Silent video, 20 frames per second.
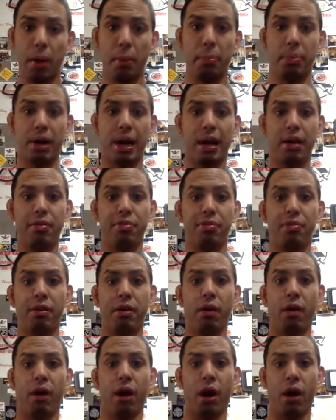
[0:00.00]
but I
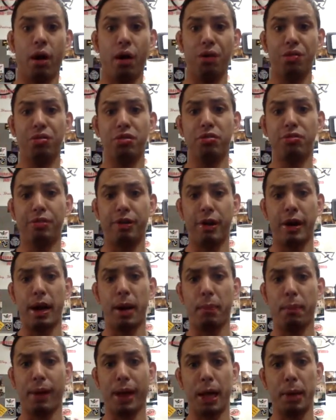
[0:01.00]
feel are also very
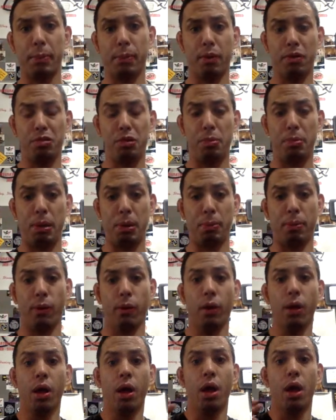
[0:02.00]
applicable to
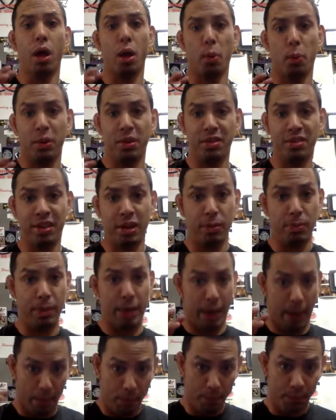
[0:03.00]
people with
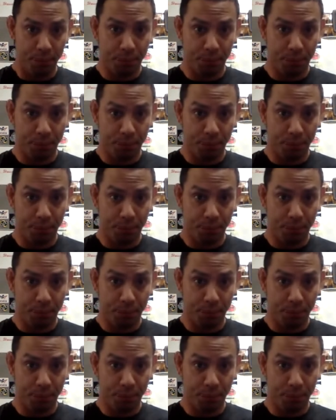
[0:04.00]
CP.